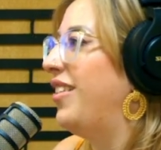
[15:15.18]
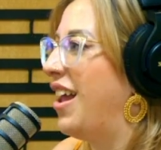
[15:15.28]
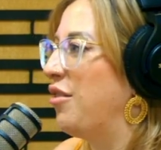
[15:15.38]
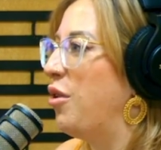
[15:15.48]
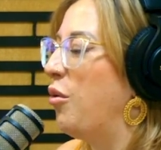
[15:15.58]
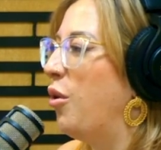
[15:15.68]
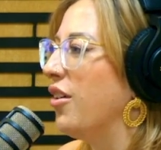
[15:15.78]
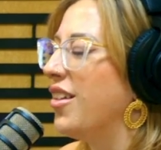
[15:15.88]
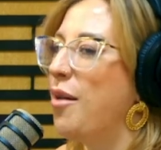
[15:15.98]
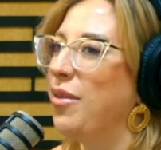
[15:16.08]
that's what works.
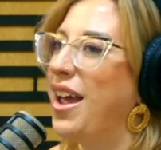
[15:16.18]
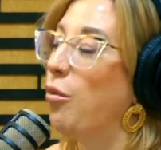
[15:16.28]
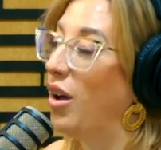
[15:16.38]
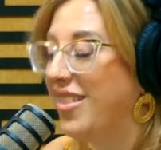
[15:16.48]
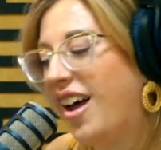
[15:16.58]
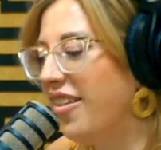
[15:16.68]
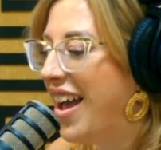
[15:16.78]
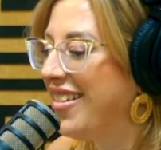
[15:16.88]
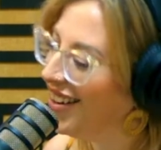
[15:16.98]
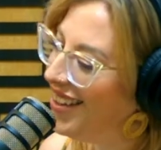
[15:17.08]
I'm like, well, tell that
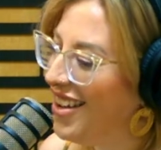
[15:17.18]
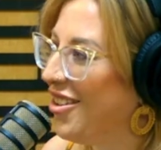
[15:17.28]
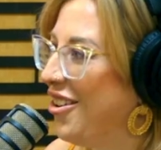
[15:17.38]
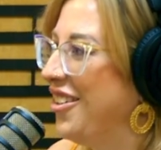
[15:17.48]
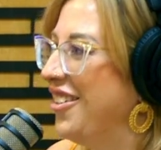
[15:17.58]
to Lizzo.